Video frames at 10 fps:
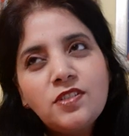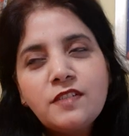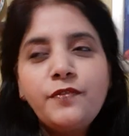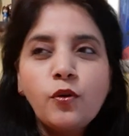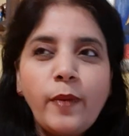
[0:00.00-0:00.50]

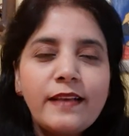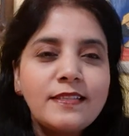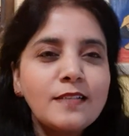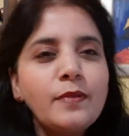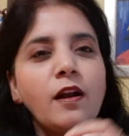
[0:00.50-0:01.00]
just few
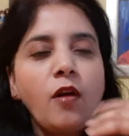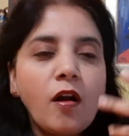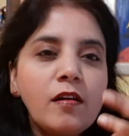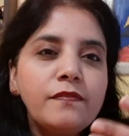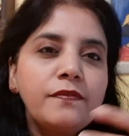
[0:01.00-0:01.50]
basic, but a
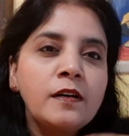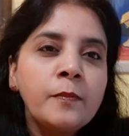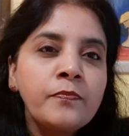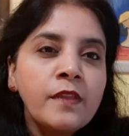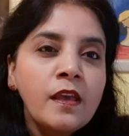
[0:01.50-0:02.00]
lot
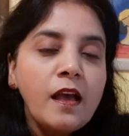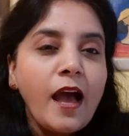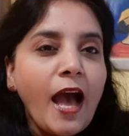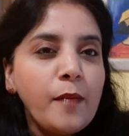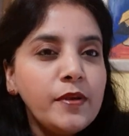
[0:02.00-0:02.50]
of
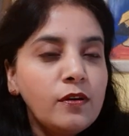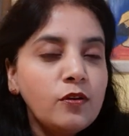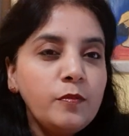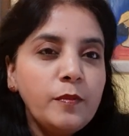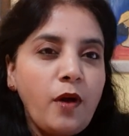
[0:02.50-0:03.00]

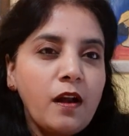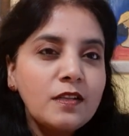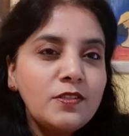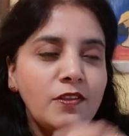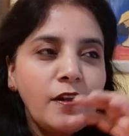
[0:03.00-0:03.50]
amigurumi
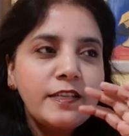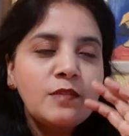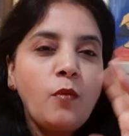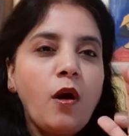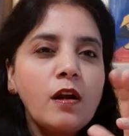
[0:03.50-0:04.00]
products, like
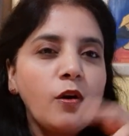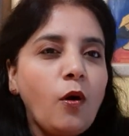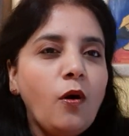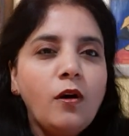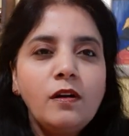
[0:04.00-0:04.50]
small
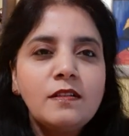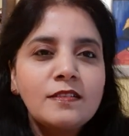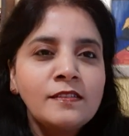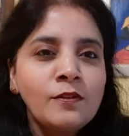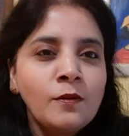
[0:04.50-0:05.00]
dolls
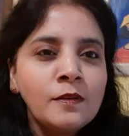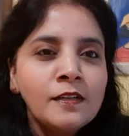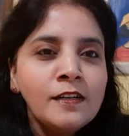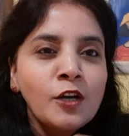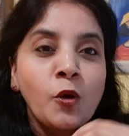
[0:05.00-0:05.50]
and
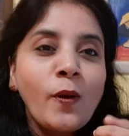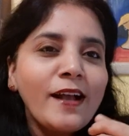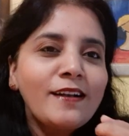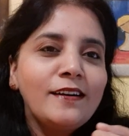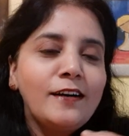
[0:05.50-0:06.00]

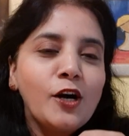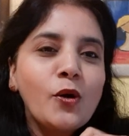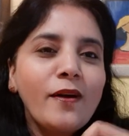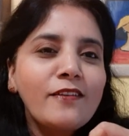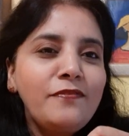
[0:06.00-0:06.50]

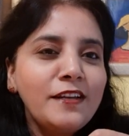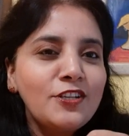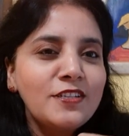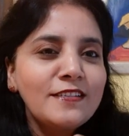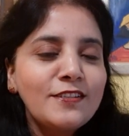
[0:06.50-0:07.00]
quick
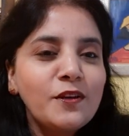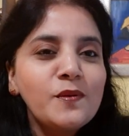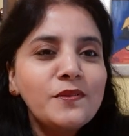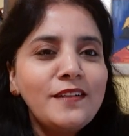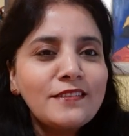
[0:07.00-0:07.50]
finishes.
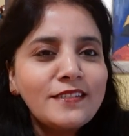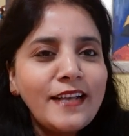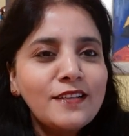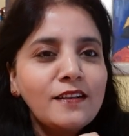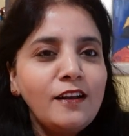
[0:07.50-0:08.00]
It doesn't
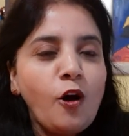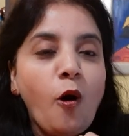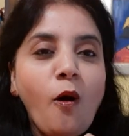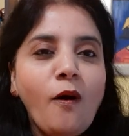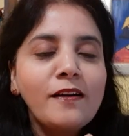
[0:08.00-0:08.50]
take a
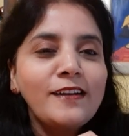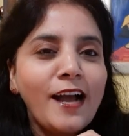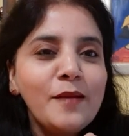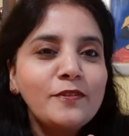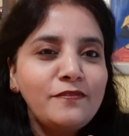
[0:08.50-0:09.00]
long
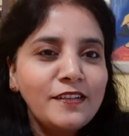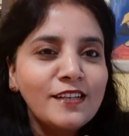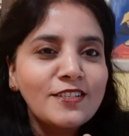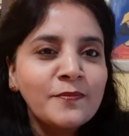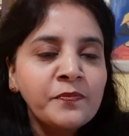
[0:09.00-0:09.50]
time to
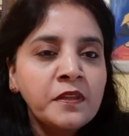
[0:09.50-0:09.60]
finish,